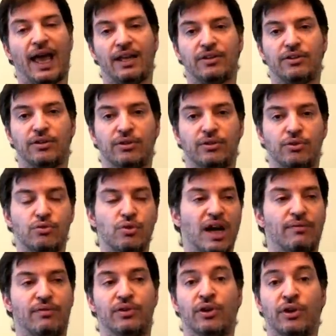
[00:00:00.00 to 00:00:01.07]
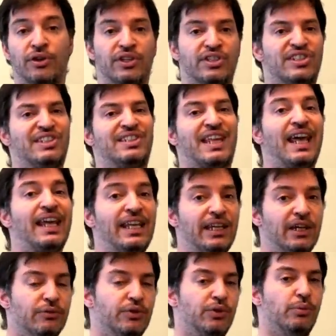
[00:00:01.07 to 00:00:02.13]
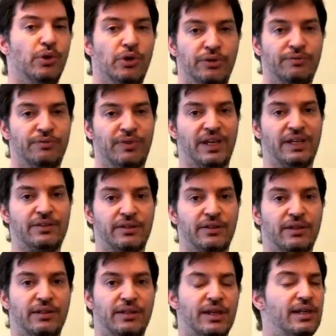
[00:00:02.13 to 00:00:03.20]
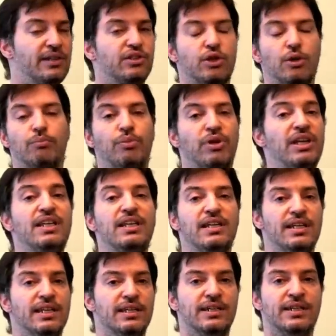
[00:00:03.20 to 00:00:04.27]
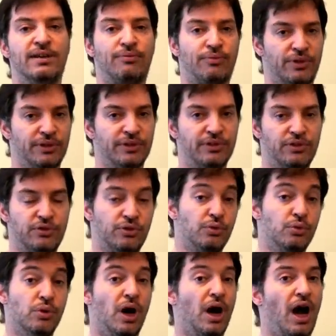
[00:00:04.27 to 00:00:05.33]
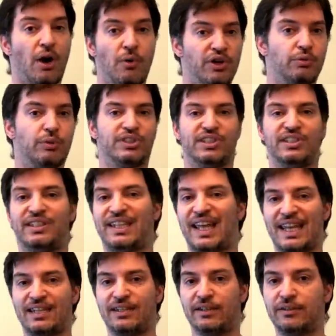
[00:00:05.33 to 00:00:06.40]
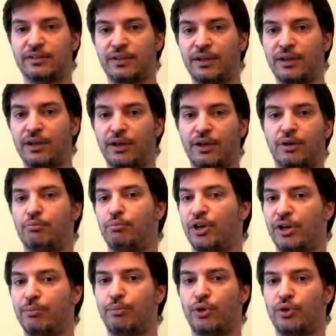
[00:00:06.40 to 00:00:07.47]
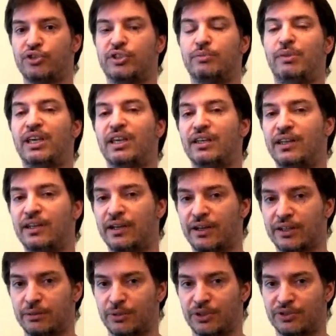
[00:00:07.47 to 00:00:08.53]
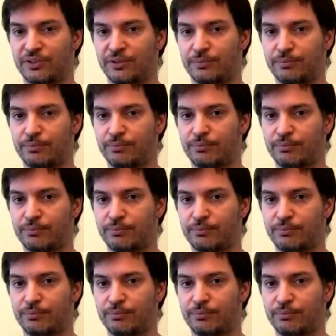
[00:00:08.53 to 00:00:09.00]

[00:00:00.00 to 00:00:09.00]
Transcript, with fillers: and who have an understanding of the word faith that is completely different to how it was intended by the person making the argument.